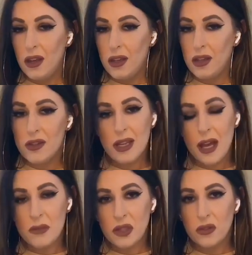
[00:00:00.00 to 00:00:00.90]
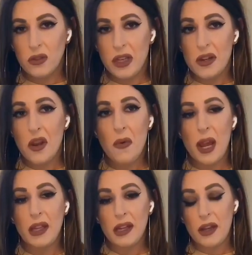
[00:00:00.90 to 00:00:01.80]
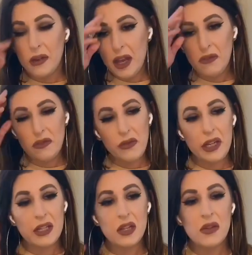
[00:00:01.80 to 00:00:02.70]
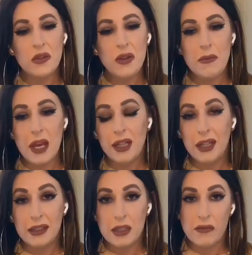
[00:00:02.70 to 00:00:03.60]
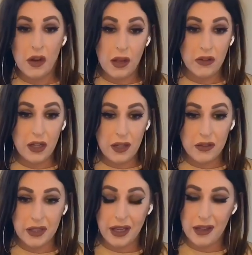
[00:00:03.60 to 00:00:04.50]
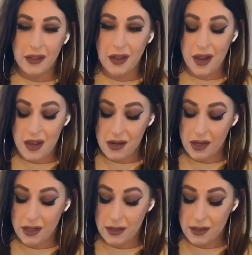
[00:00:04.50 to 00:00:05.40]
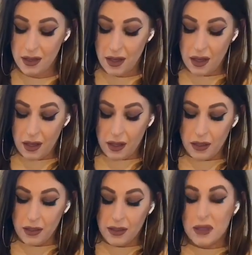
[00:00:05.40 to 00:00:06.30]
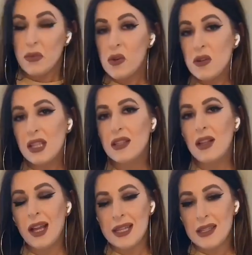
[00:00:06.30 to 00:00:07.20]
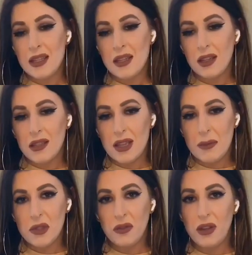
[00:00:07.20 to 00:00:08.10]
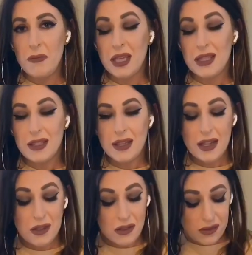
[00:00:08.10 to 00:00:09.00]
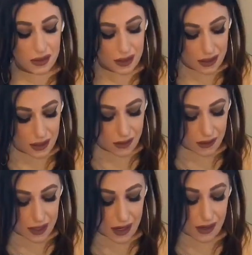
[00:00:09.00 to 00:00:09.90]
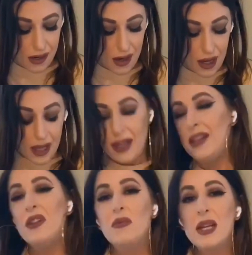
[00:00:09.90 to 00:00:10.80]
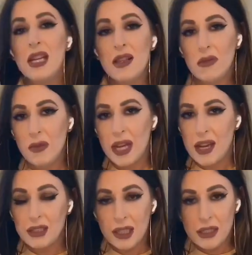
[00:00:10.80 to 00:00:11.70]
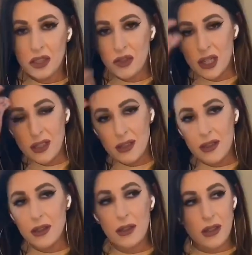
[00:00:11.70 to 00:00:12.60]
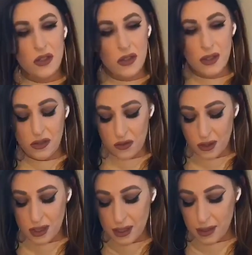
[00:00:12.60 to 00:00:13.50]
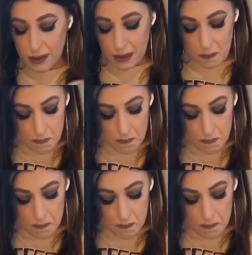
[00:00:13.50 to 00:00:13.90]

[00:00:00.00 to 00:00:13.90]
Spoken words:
there's absolutely no way that I would ever run into a bag like this for $100 again. And it is simple, it's classic, it's absolutely my style. So, and the way I like to dress is like, as you can see, like